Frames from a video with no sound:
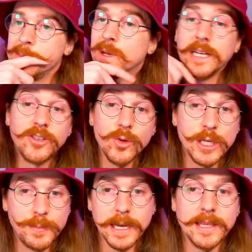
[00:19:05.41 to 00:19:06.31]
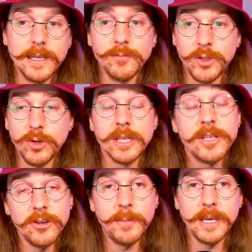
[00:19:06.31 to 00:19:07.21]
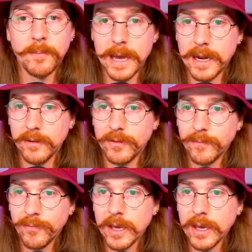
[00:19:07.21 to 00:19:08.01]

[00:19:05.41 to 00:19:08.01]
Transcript: but I do expect them to continue to be competitive.